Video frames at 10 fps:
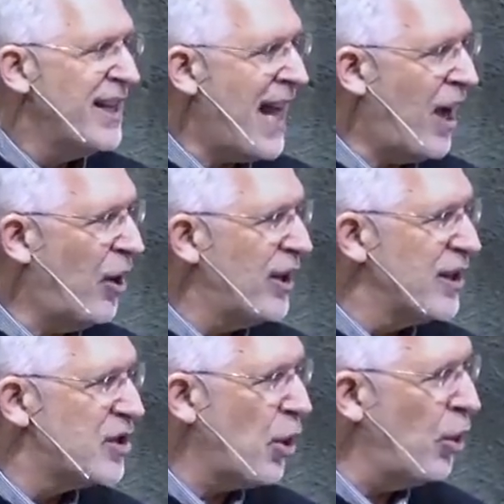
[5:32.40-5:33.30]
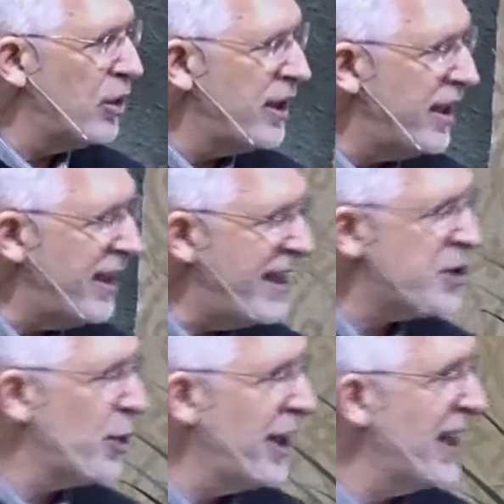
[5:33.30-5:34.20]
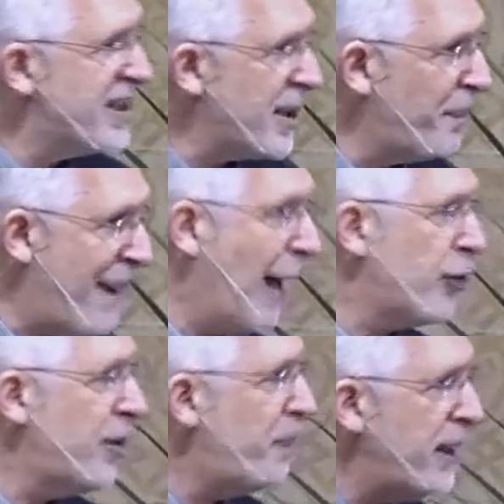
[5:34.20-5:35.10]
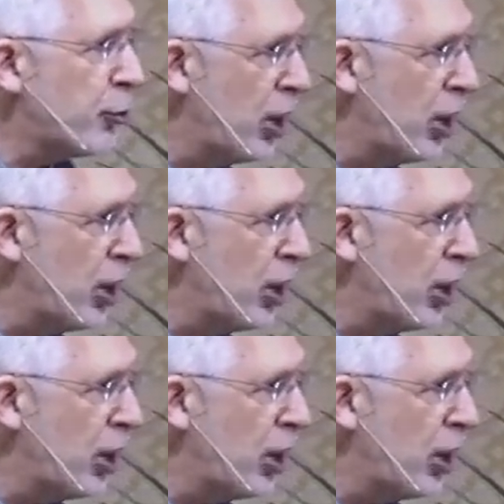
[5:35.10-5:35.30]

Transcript: Now, so Israel is about to be